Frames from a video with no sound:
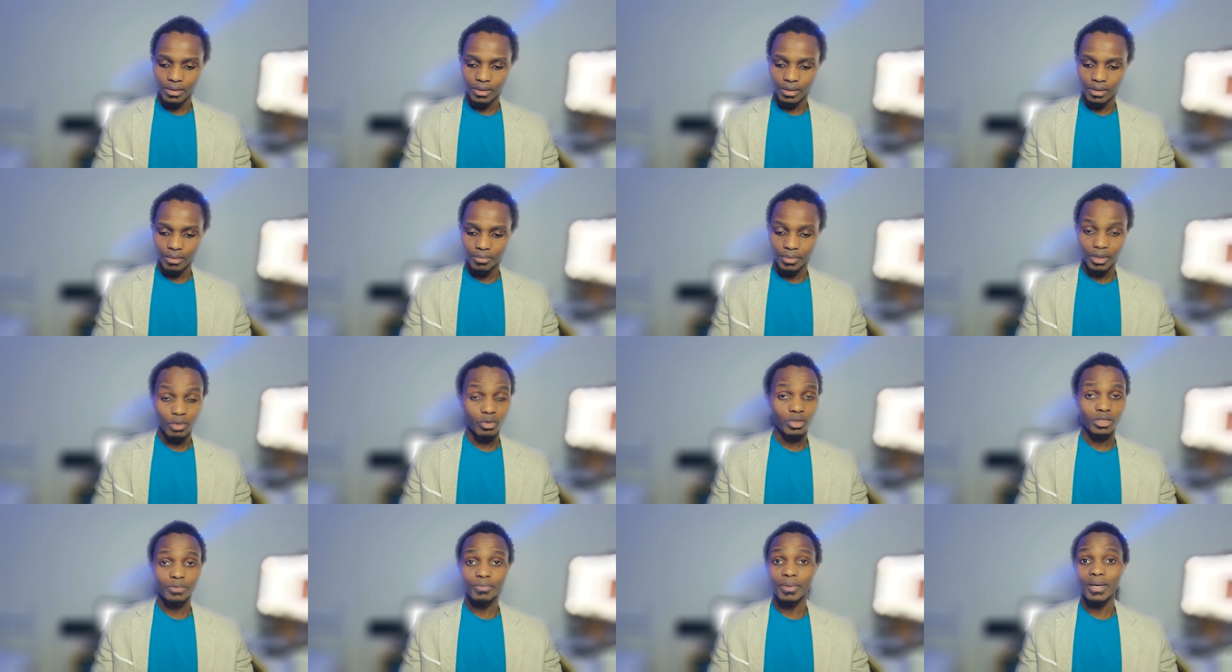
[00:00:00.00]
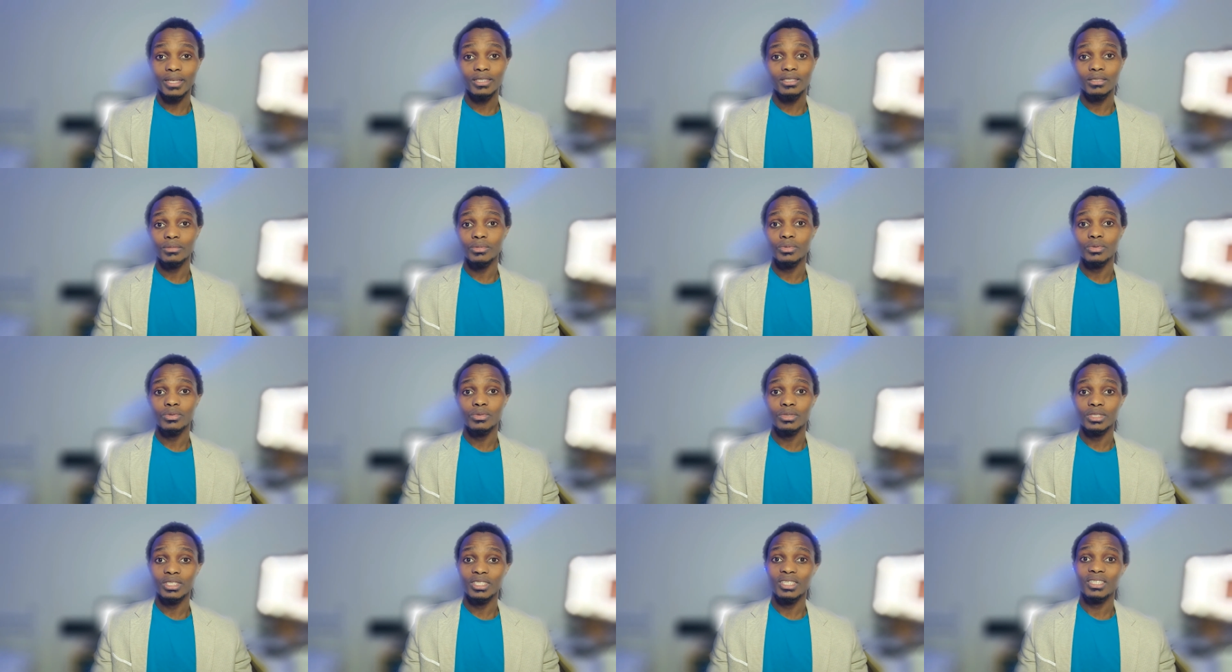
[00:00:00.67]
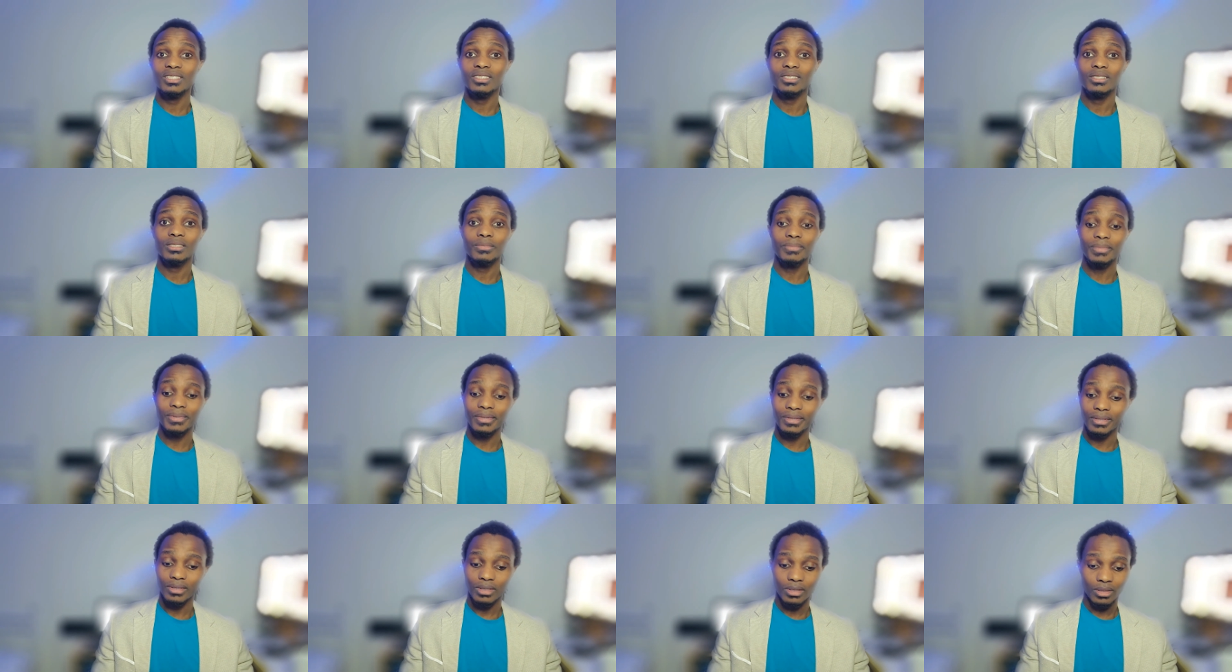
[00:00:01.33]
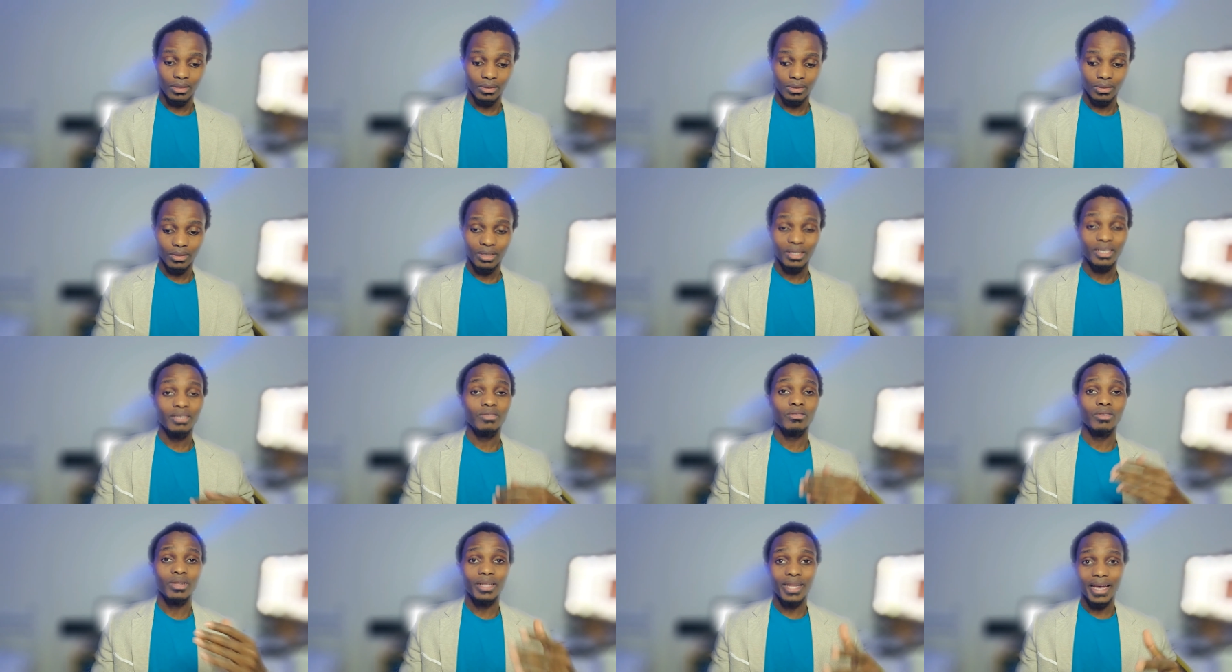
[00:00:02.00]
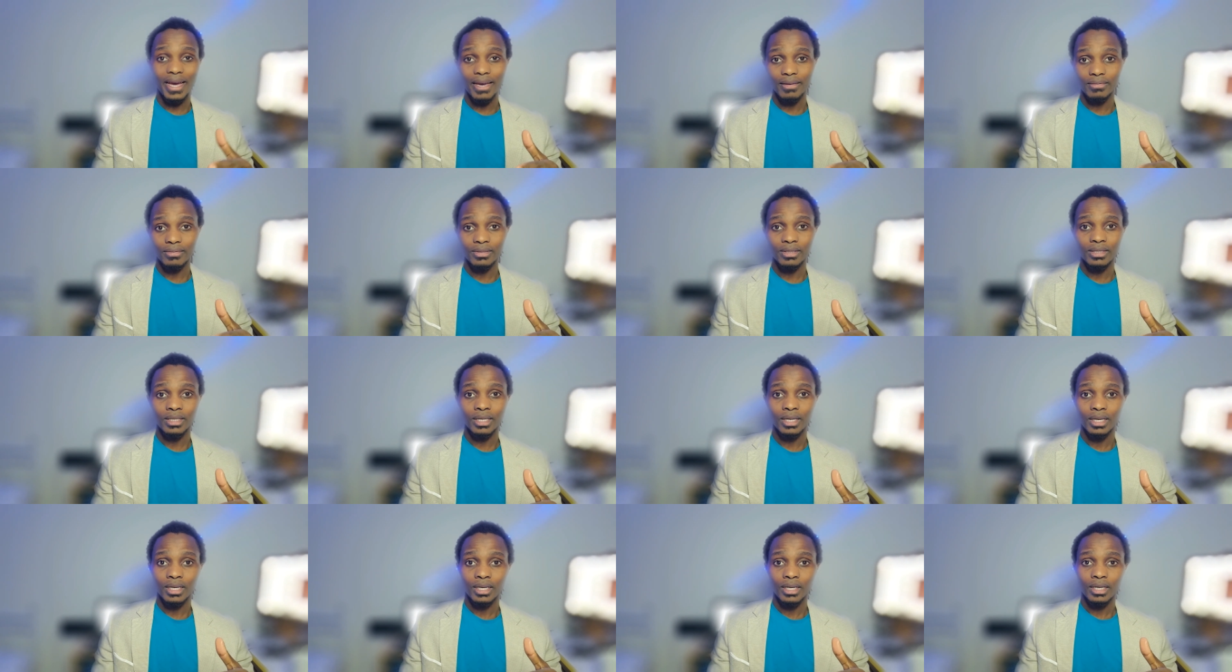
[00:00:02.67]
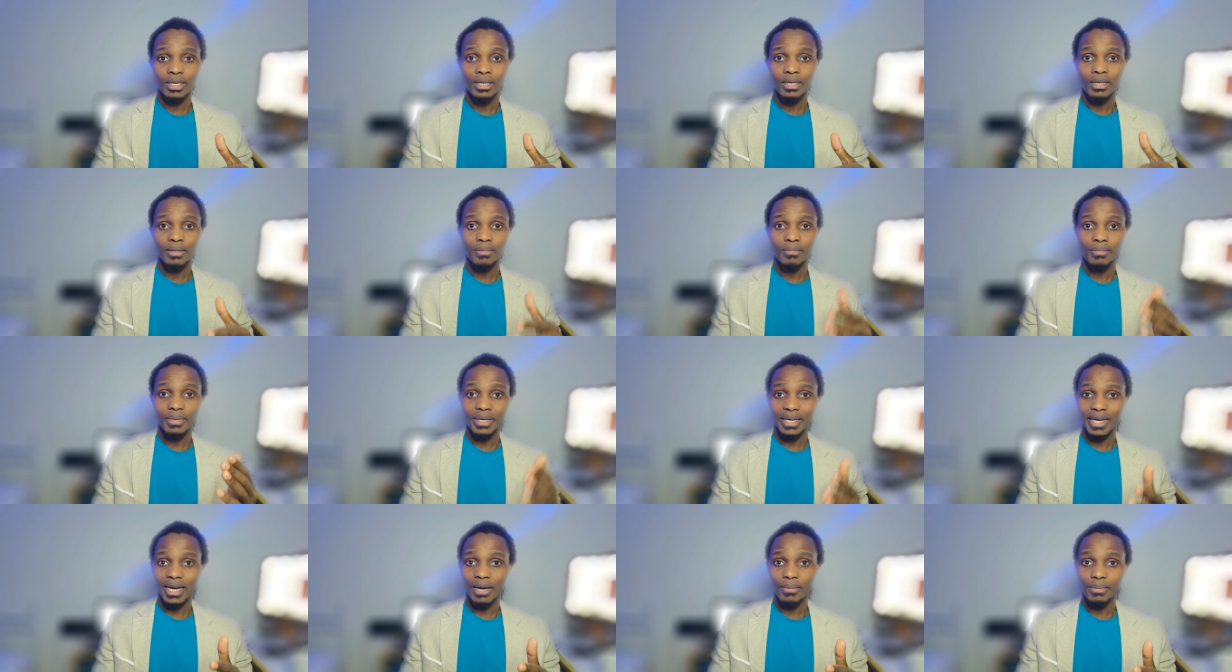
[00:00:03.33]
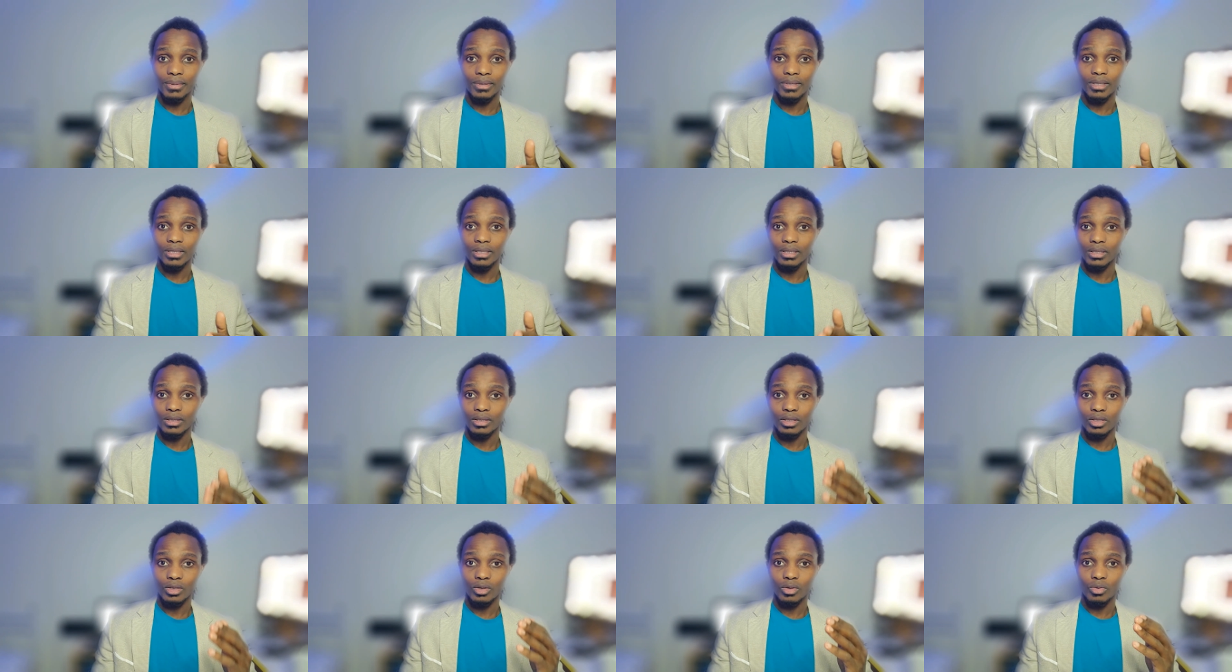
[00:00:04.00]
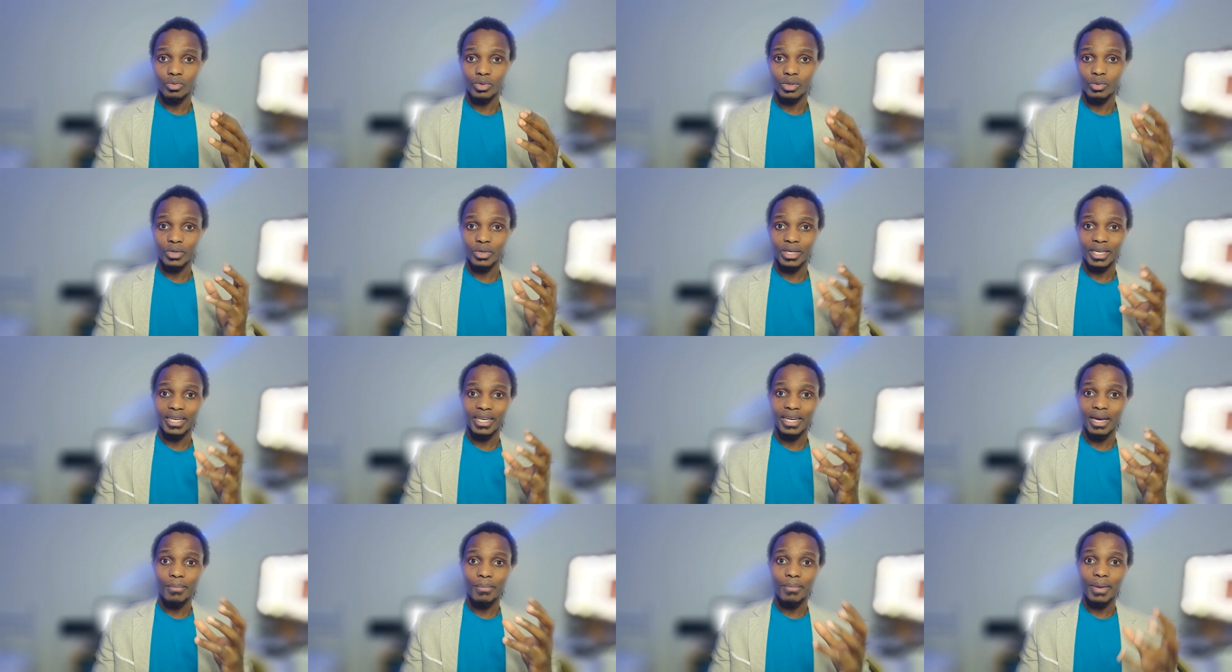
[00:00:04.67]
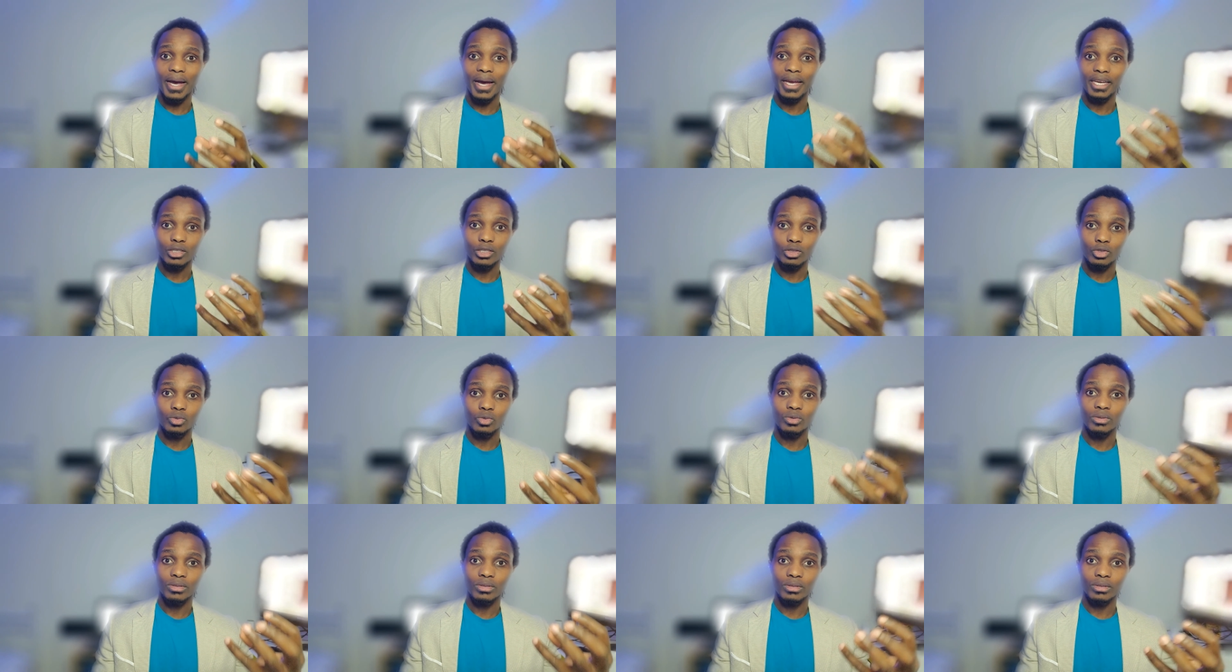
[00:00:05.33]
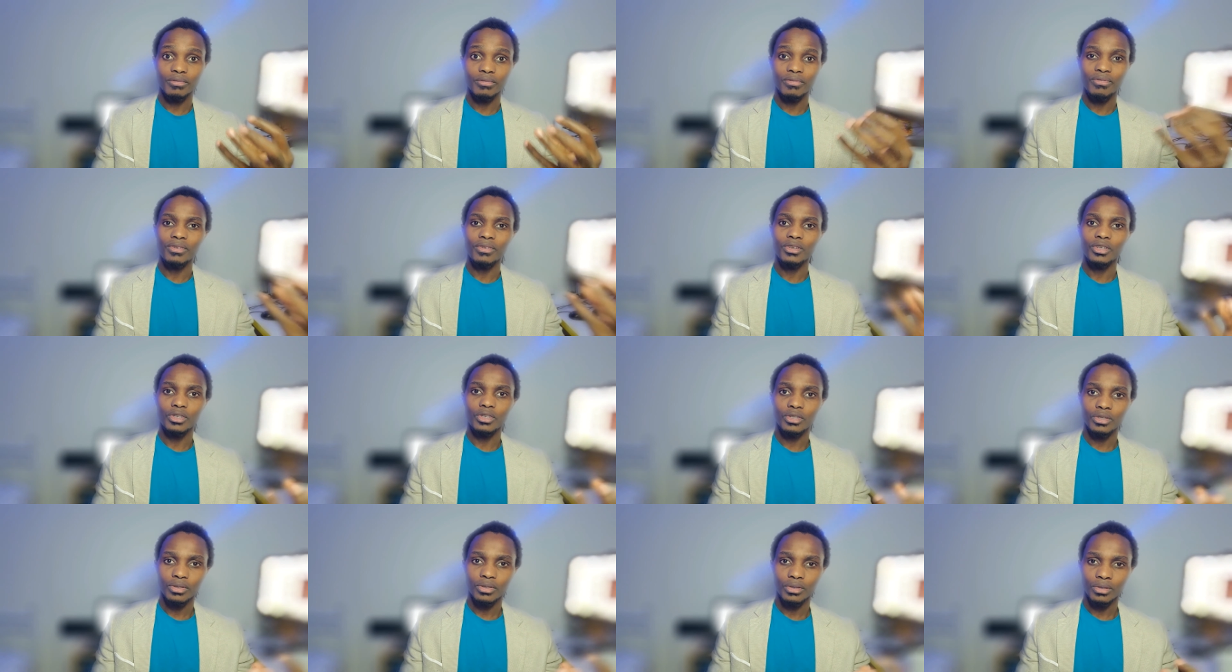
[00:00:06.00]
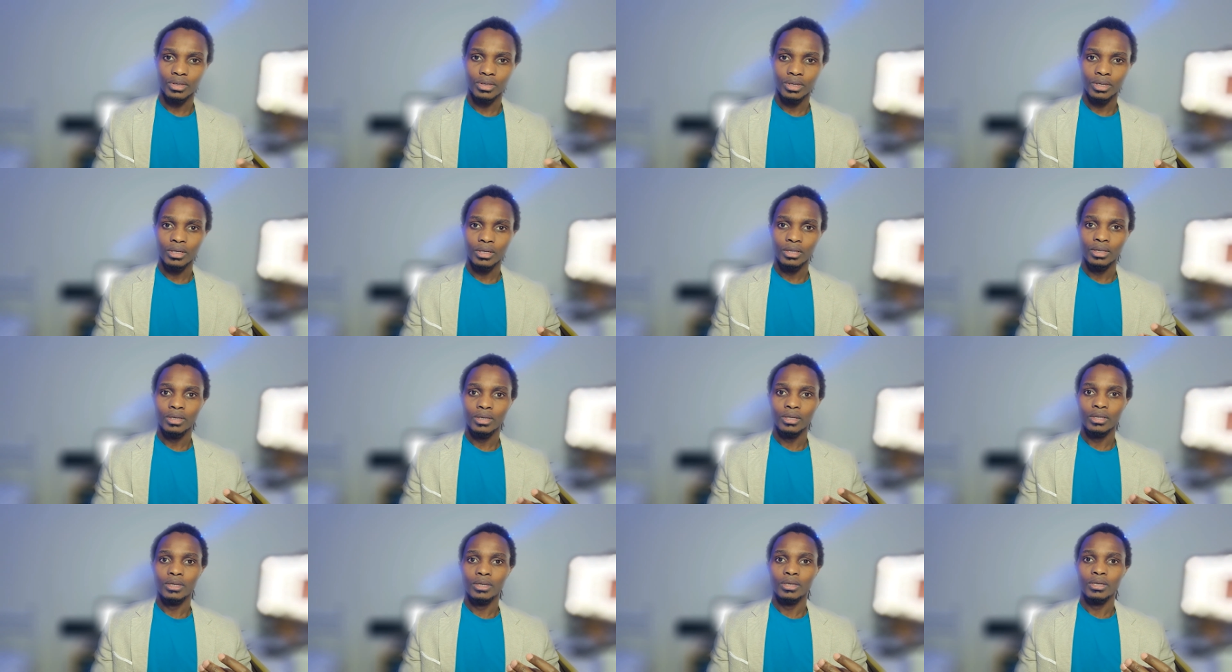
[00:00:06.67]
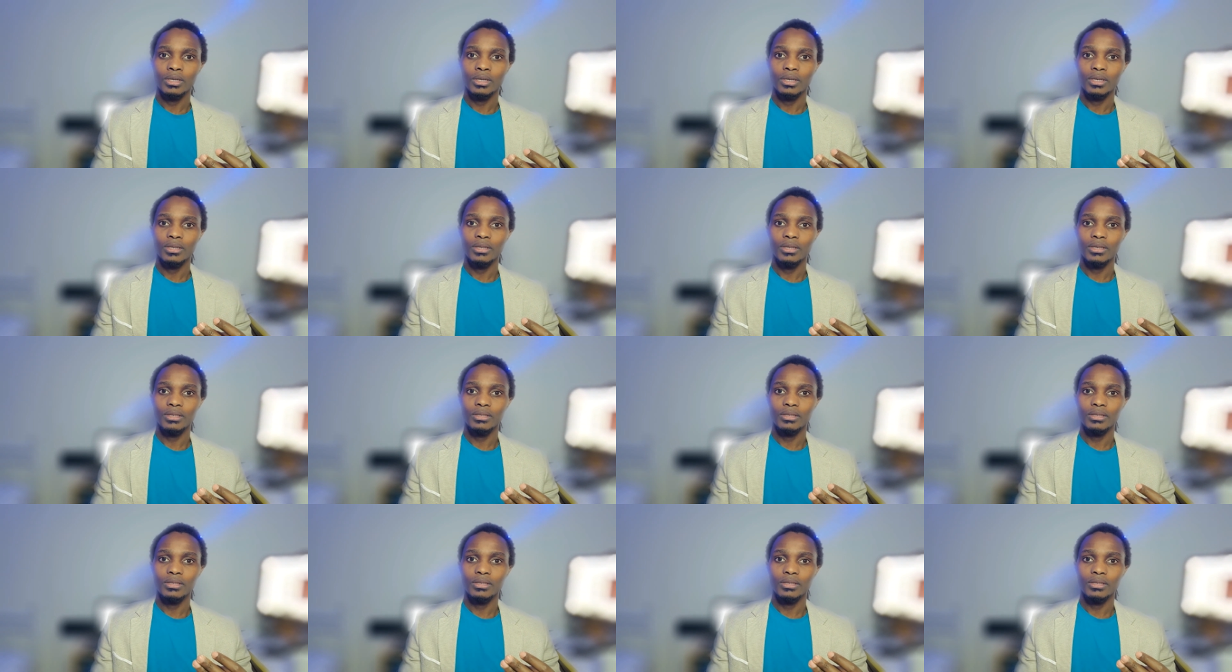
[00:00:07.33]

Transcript: Be responsible citizens, but live our lives. Be happy. We cannot buy into the fear, the